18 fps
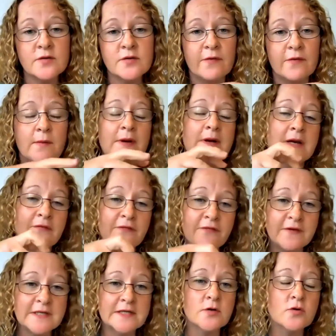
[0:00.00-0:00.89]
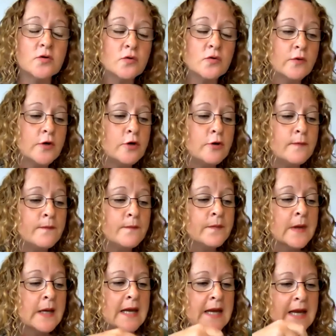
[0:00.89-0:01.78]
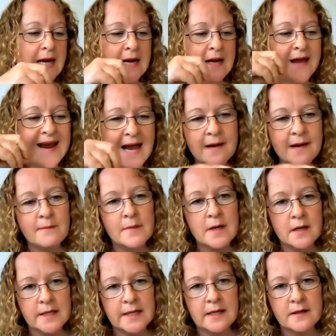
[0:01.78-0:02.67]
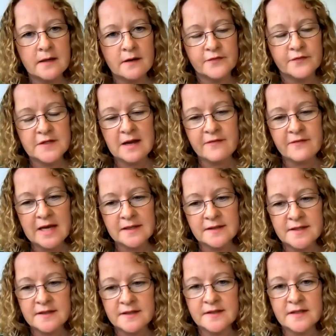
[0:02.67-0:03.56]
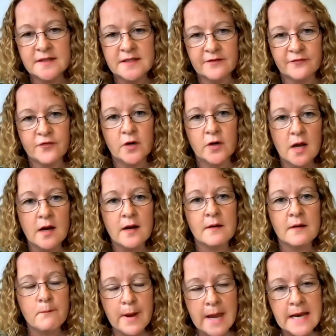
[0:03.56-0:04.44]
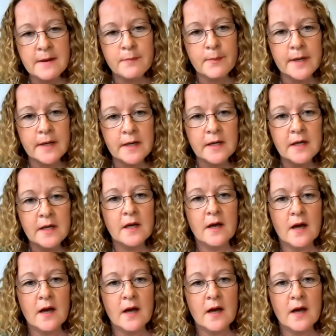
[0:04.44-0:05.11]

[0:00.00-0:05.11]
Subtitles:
So if I'm in a physical room and I am lucky enough to have access to different colored paper,